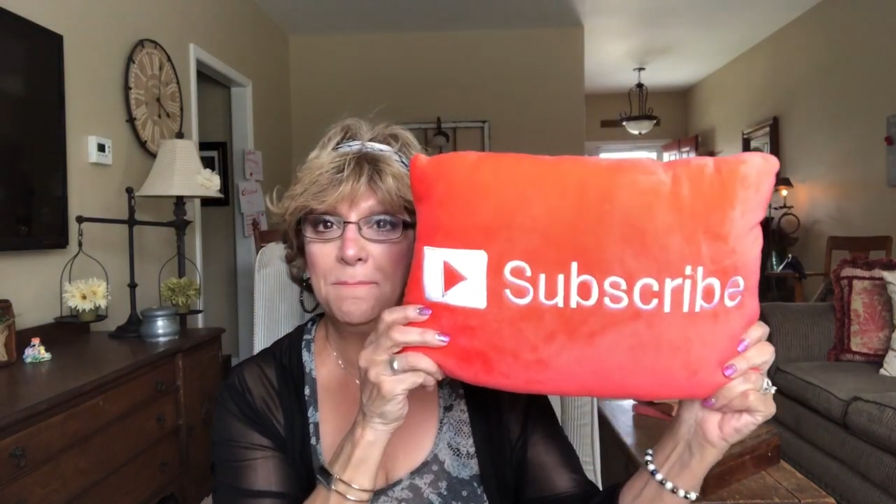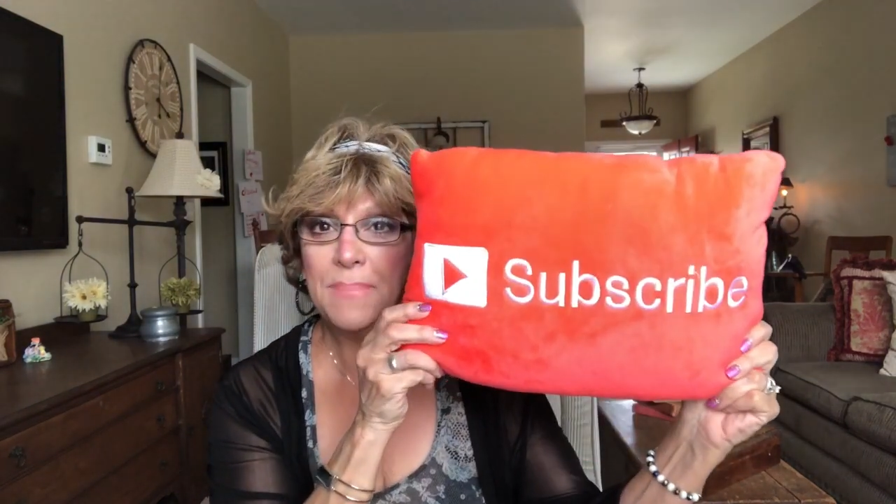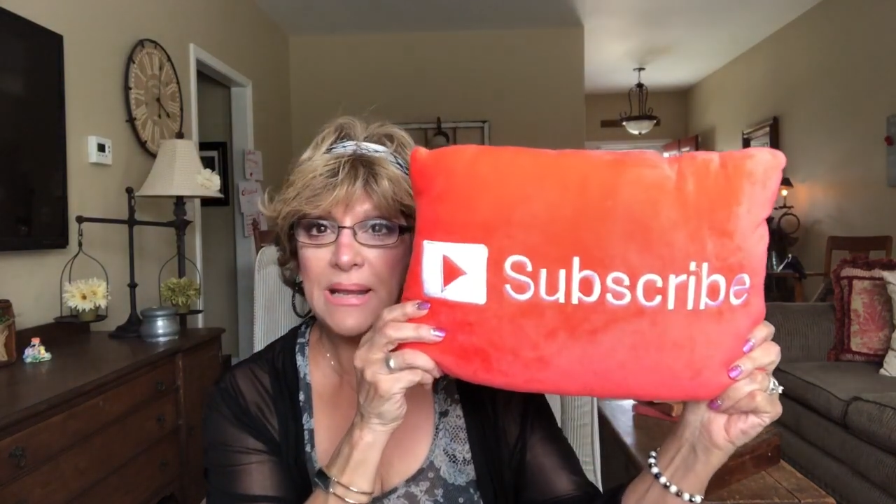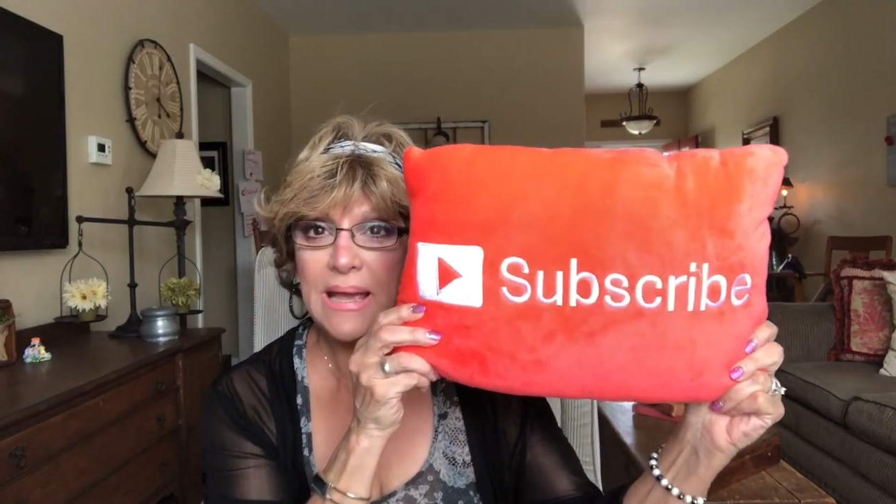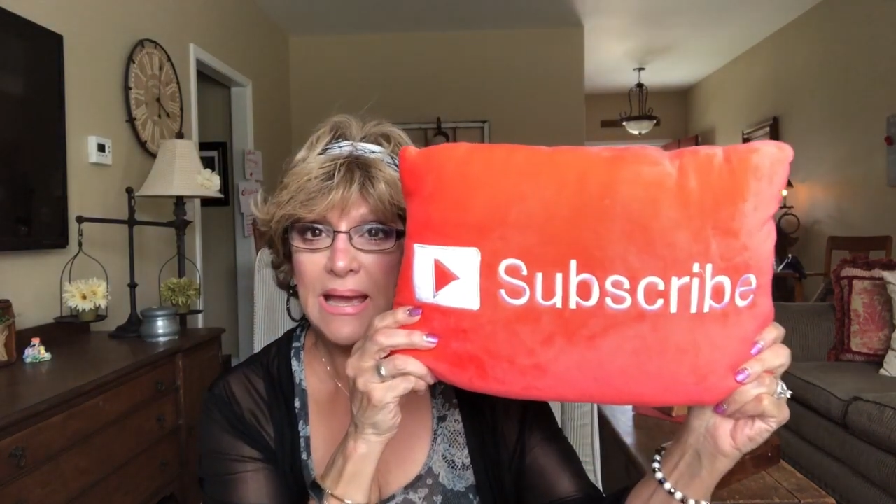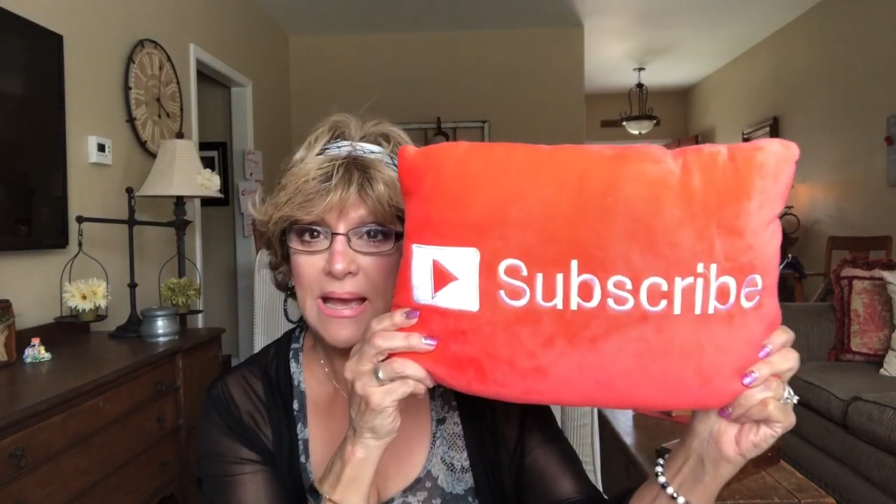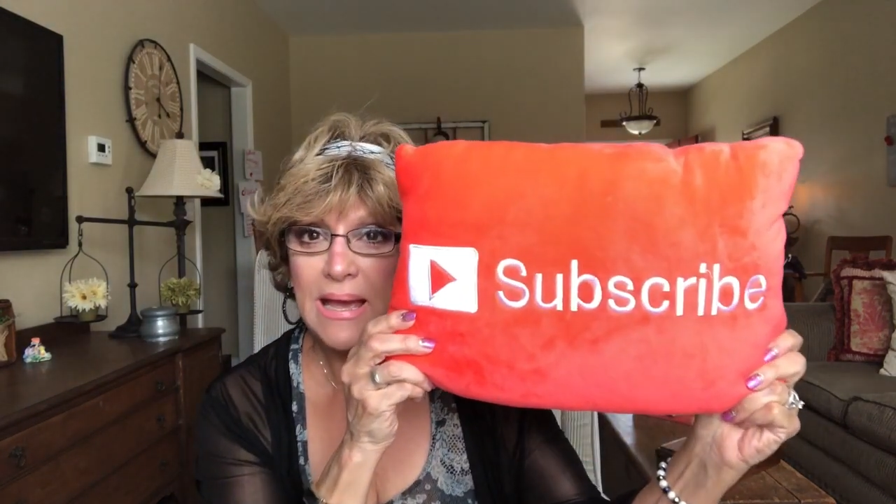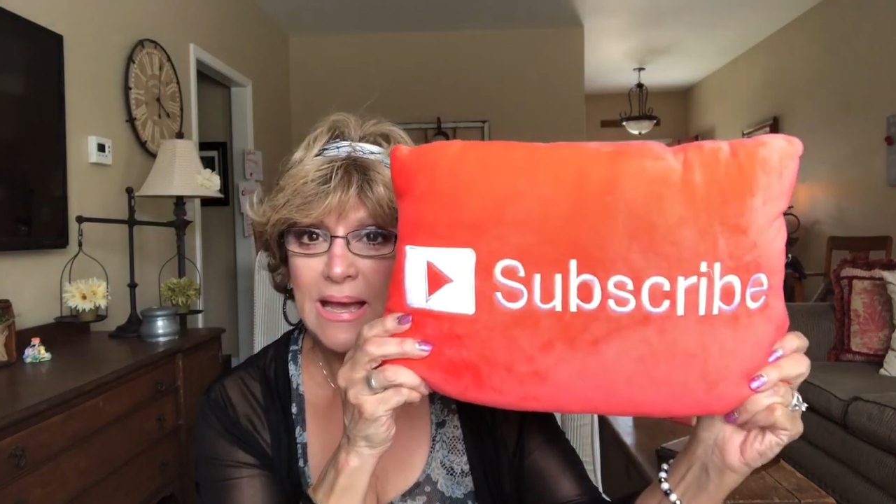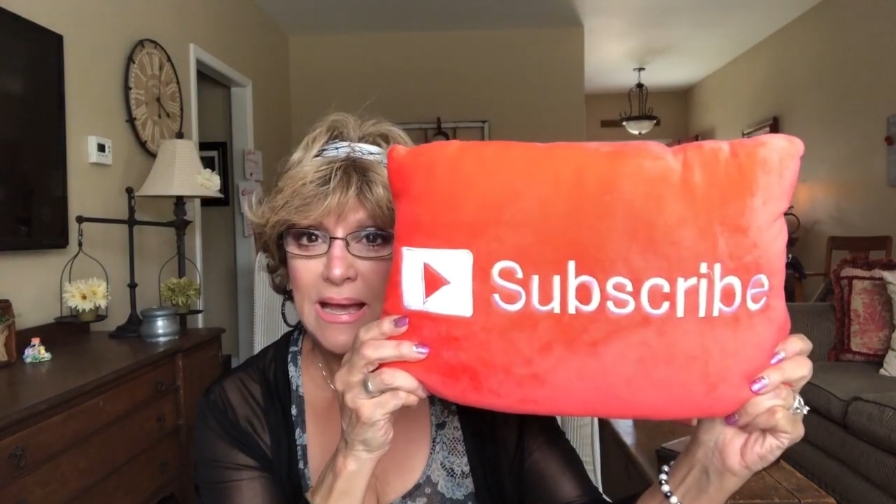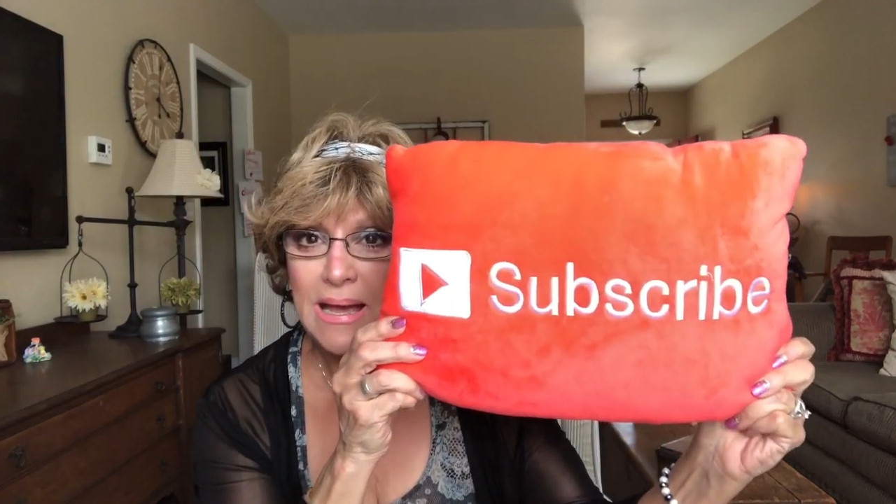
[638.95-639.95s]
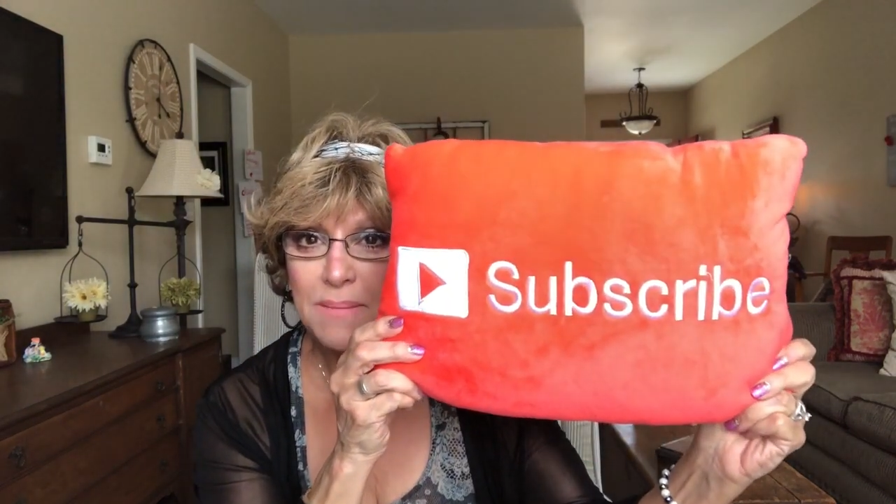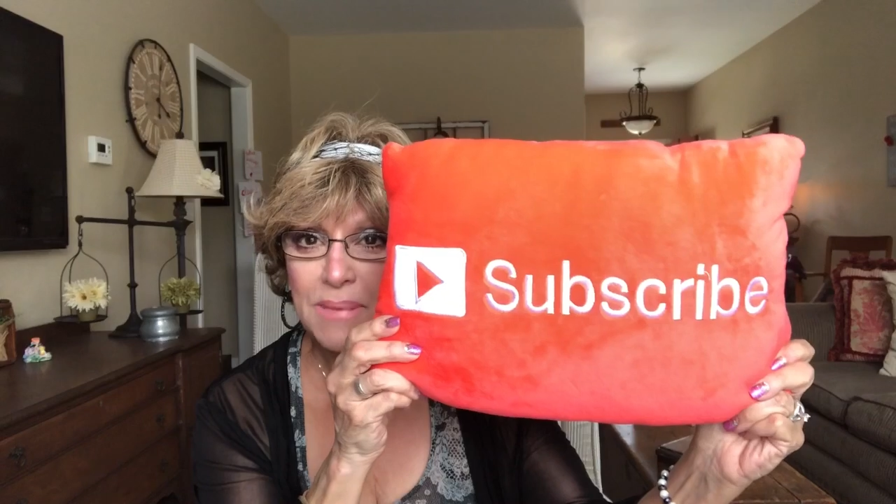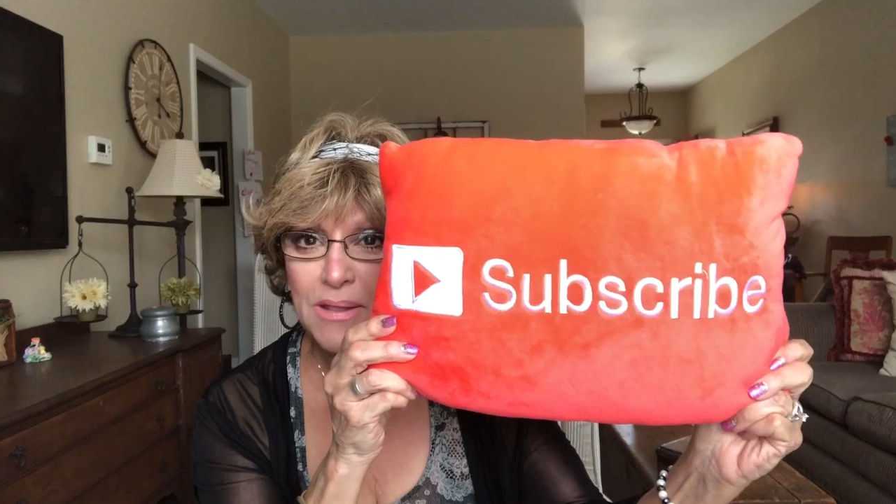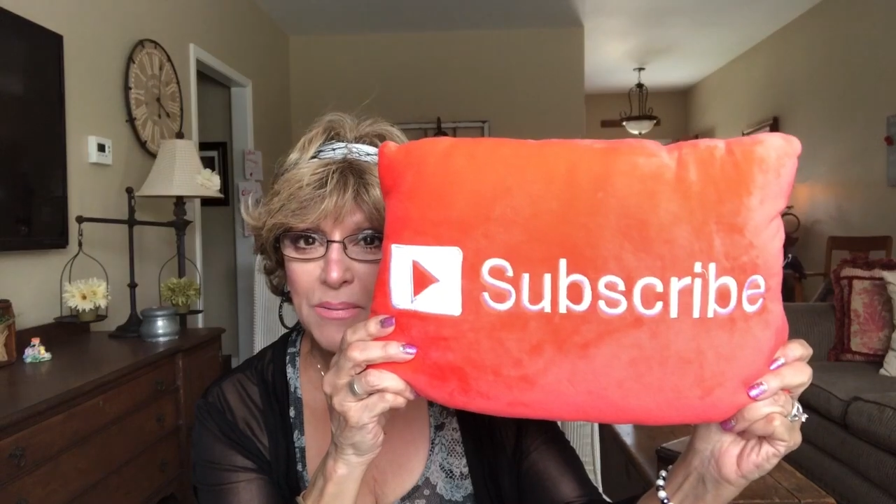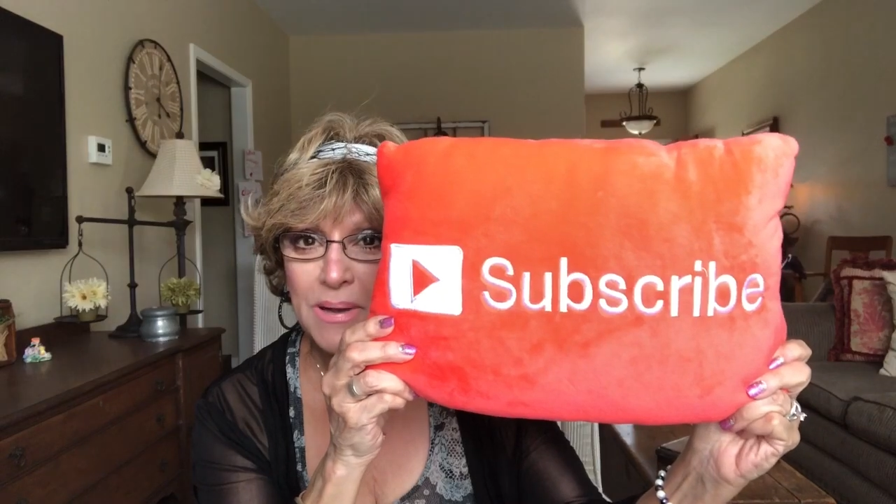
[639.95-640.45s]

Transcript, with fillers: by the